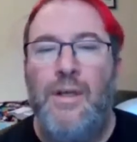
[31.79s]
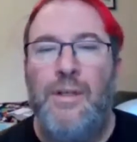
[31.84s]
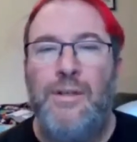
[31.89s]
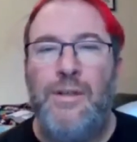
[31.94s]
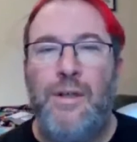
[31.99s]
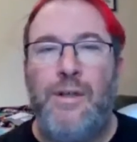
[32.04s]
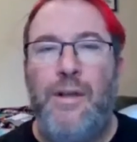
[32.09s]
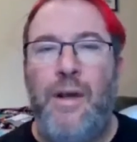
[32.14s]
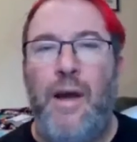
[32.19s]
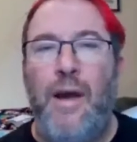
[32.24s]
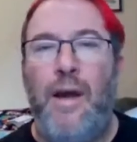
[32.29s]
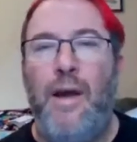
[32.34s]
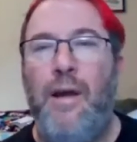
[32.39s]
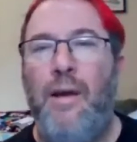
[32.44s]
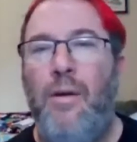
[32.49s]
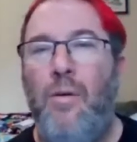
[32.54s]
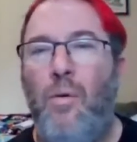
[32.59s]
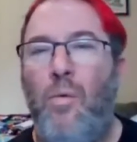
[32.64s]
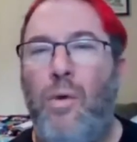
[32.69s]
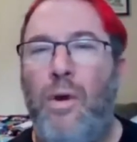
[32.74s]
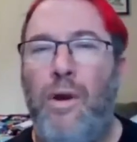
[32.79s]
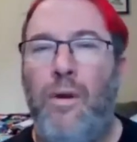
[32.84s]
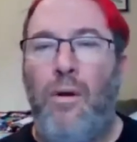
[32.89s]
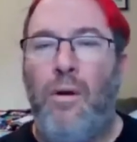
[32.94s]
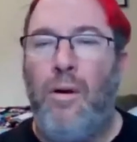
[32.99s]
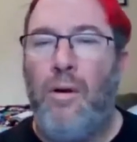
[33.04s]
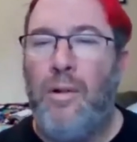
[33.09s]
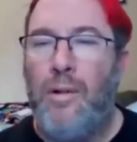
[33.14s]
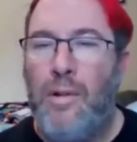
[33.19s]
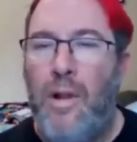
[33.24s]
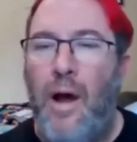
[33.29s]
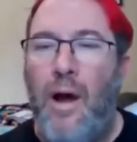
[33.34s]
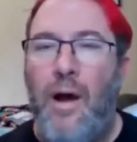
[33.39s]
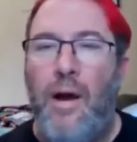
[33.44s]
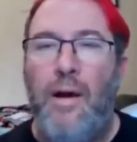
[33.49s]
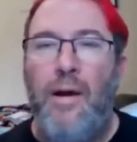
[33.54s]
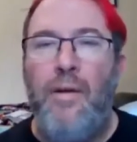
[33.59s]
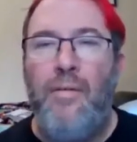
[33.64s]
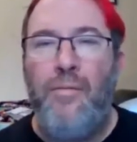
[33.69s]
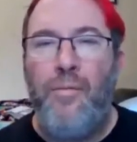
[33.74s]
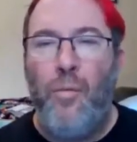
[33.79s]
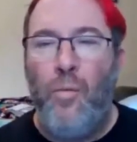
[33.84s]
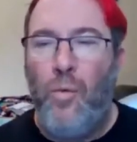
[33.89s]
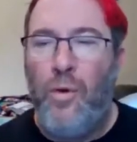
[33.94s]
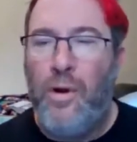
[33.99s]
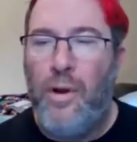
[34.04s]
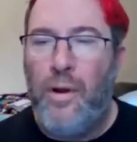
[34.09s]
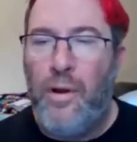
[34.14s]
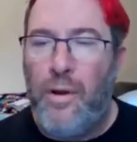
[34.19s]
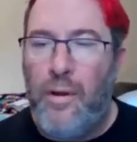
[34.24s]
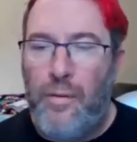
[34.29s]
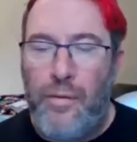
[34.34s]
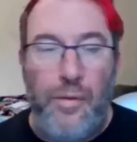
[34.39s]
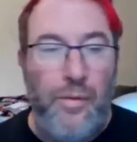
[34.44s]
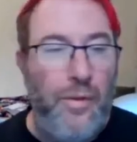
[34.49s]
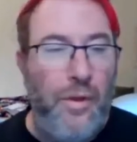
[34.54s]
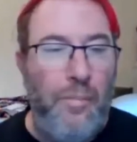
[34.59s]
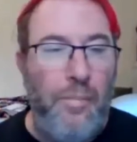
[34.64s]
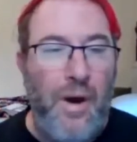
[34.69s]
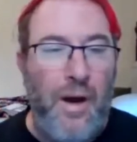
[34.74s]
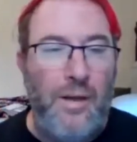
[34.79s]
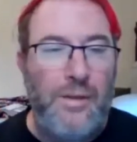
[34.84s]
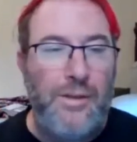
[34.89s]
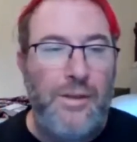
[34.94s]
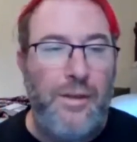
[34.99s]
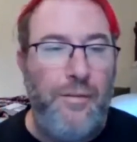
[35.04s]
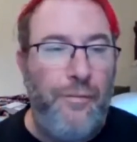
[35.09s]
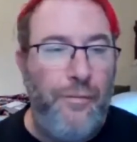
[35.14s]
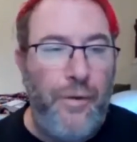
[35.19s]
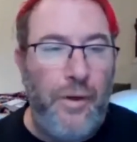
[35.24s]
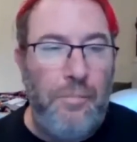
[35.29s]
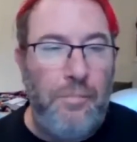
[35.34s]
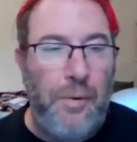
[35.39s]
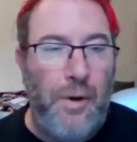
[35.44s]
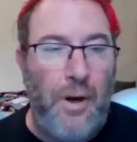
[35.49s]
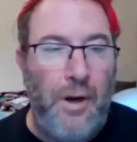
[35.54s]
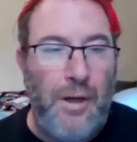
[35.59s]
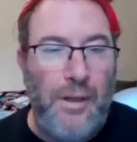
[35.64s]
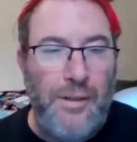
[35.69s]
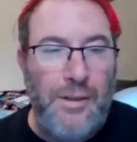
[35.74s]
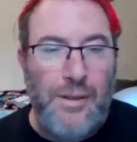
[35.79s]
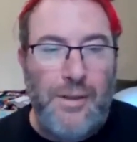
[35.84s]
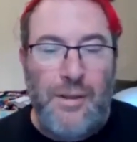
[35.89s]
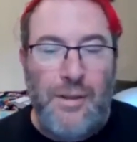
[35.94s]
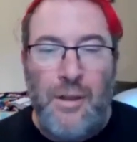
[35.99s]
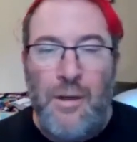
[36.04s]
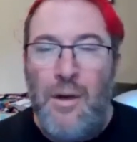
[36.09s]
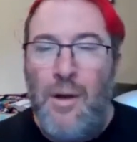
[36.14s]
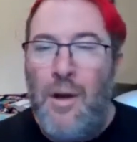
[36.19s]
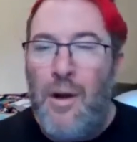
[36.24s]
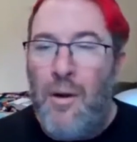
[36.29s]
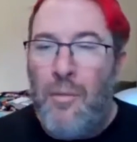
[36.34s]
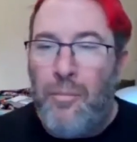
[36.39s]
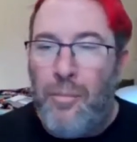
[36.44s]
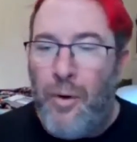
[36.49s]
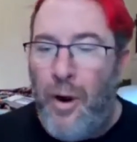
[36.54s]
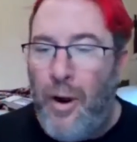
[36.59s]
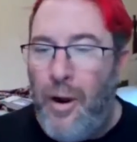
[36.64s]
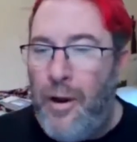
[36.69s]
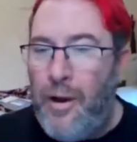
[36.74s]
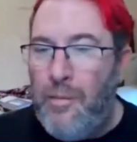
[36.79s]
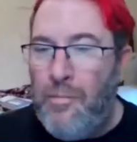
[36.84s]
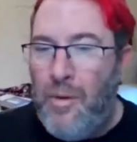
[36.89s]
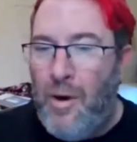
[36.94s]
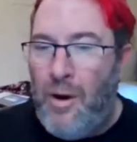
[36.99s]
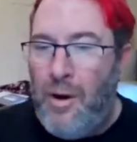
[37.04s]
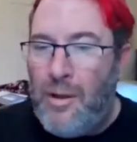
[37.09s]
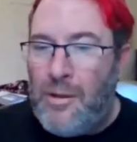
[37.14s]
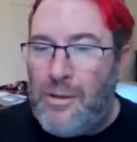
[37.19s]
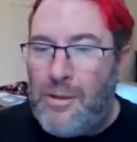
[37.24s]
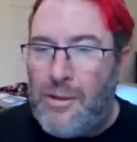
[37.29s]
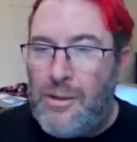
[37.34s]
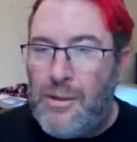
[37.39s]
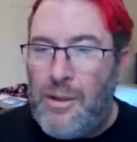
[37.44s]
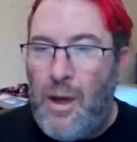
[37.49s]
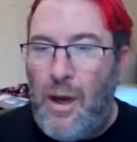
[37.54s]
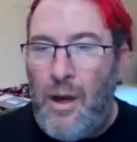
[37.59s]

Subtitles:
Today, we are live with the Boxing Fit Boss, Brian Moss.